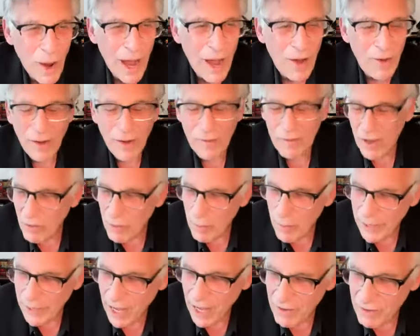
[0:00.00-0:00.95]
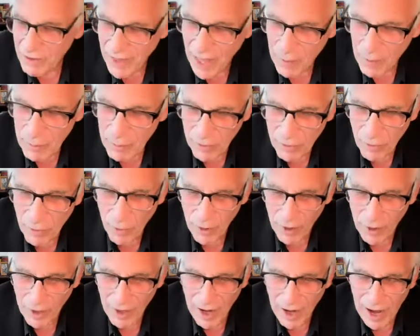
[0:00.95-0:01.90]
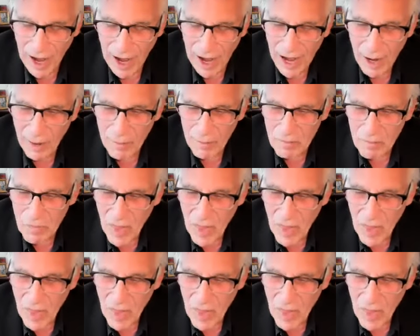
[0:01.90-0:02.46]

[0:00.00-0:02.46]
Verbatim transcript: wow i've never been asked that before um,